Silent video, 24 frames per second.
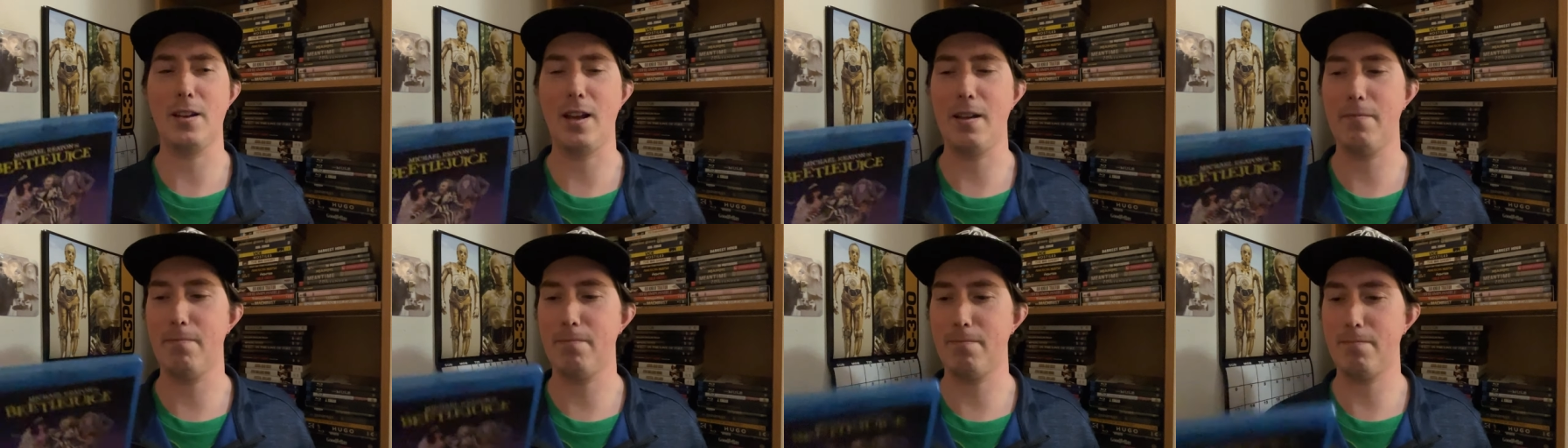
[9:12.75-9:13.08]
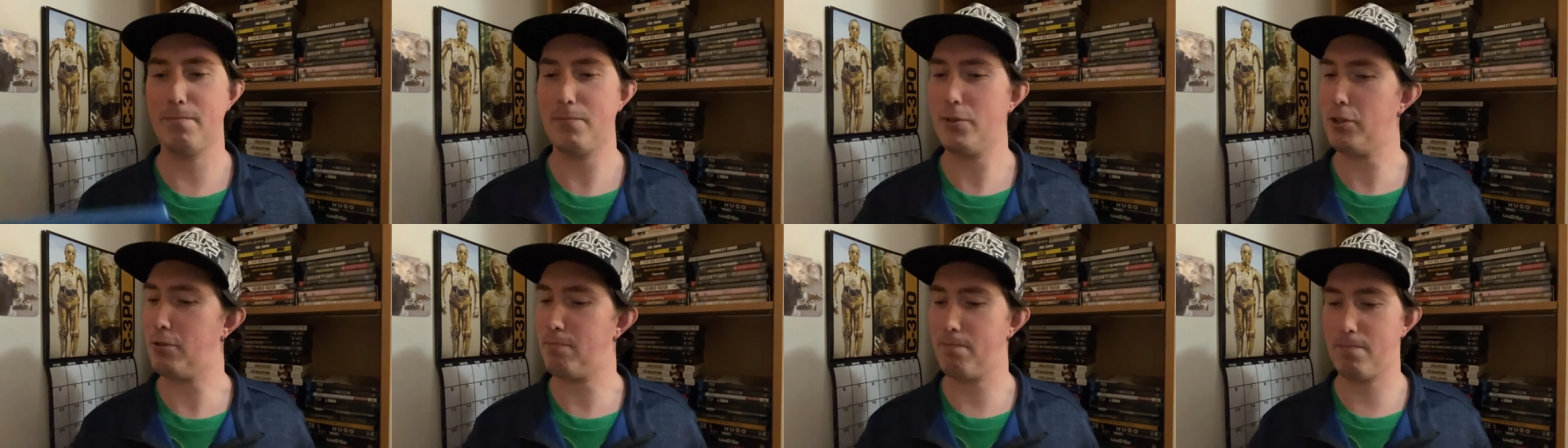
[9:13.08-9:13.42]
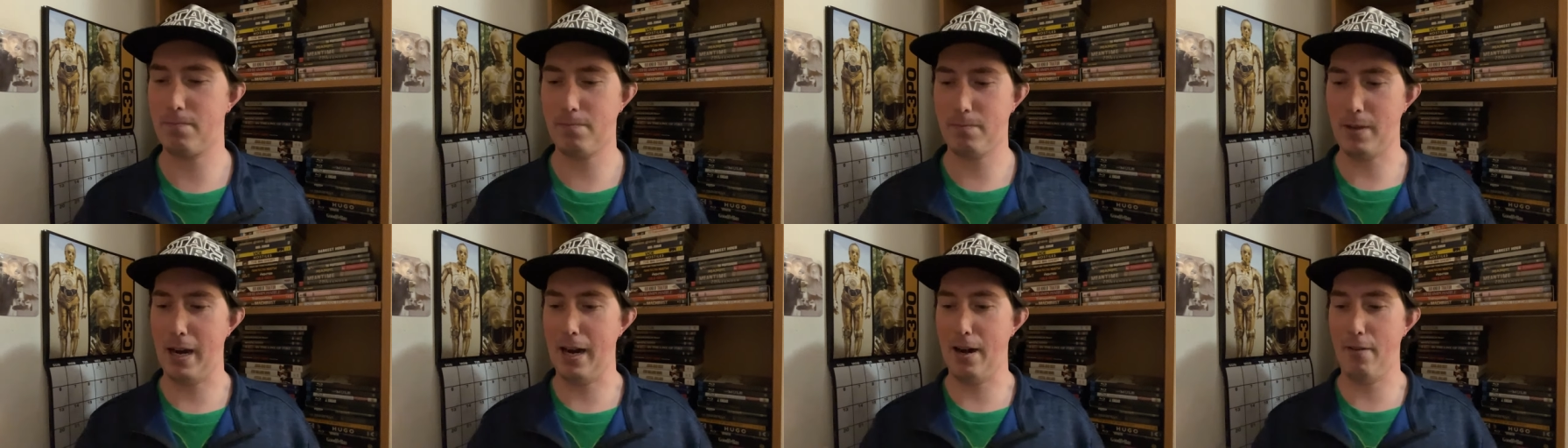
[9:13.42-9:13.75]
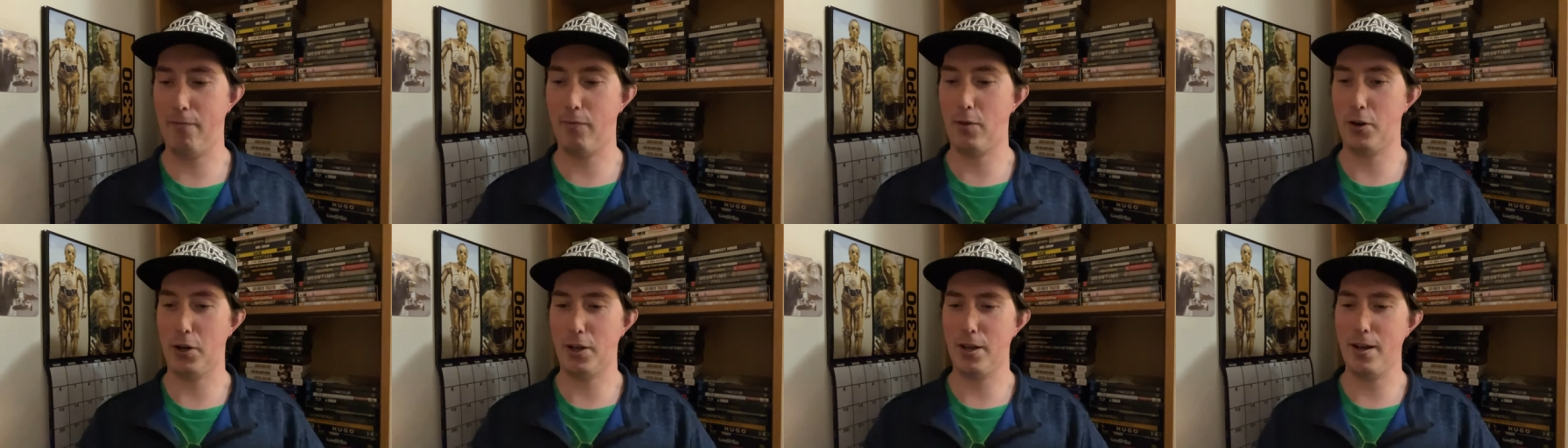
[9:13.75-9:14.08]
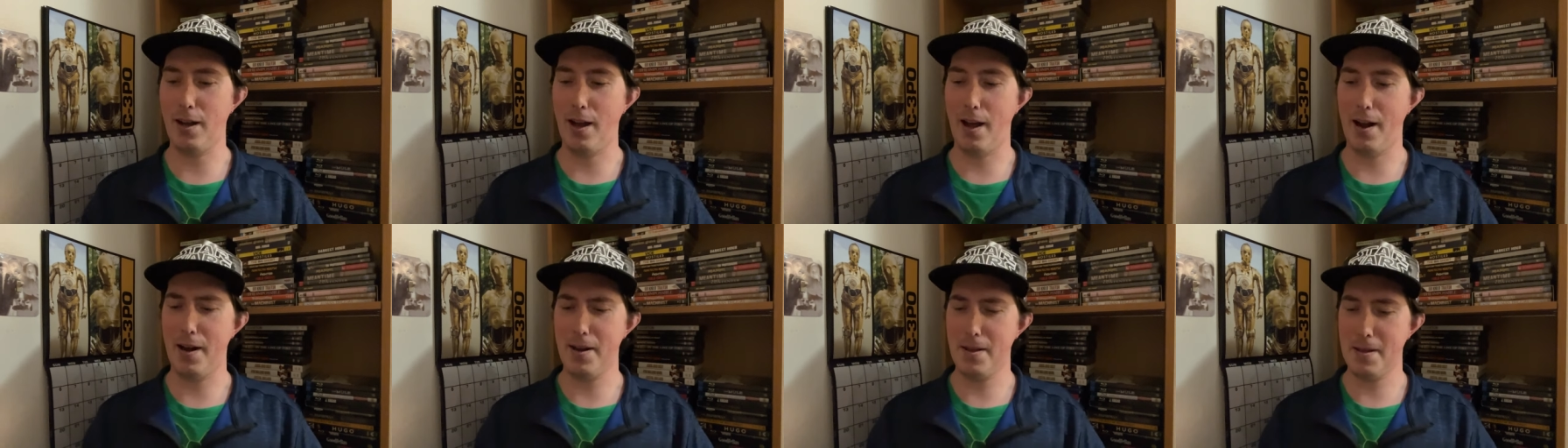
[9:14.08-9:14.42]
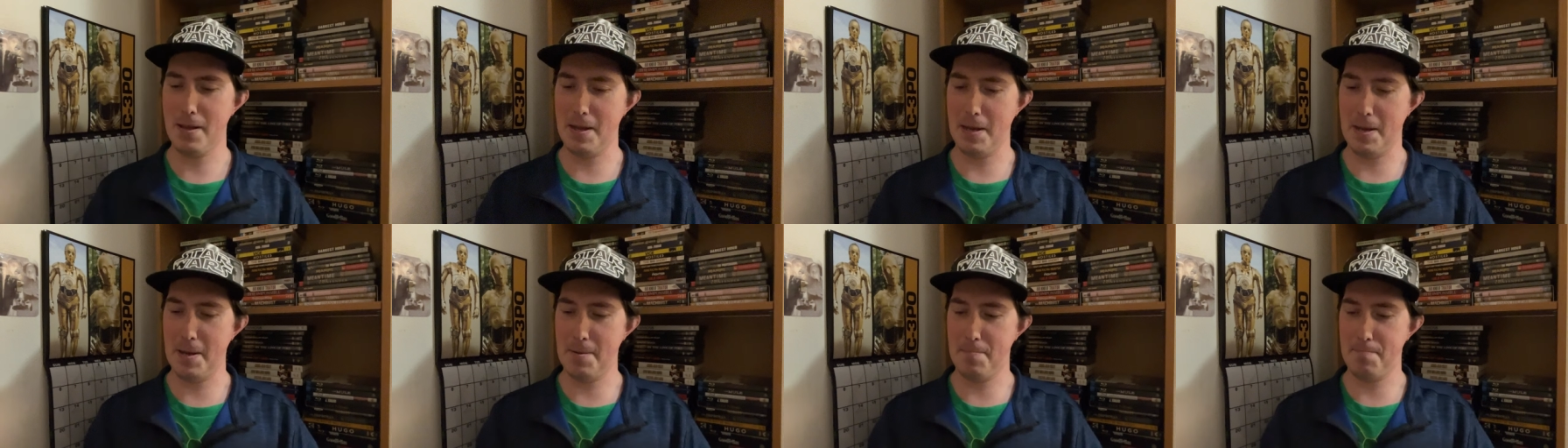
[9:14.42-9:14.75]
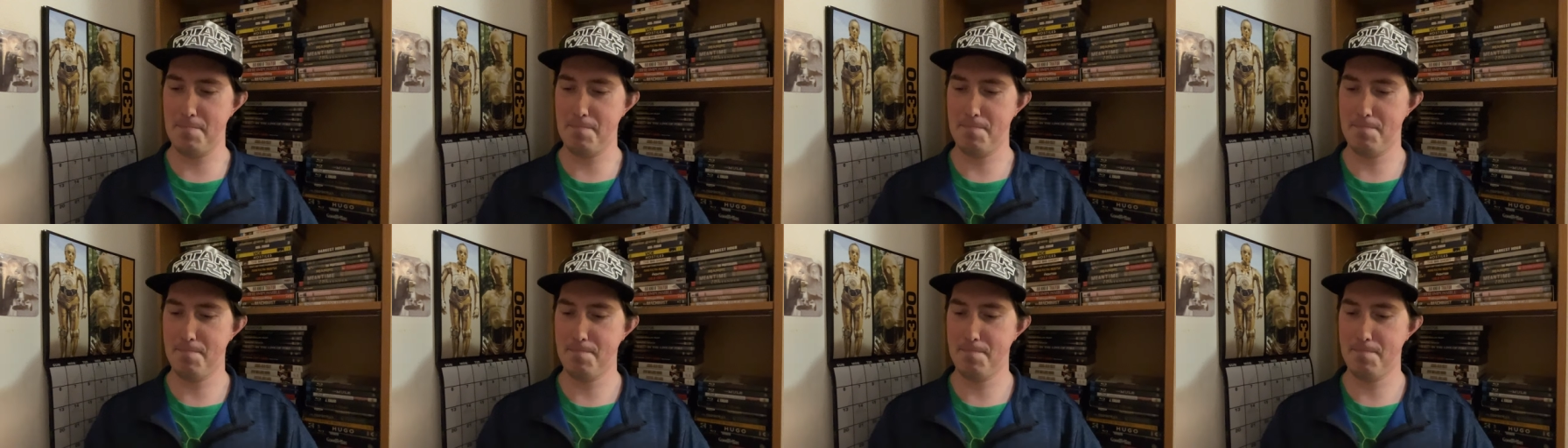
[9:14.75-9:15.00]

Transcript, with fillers: I just kind of forgot. Um,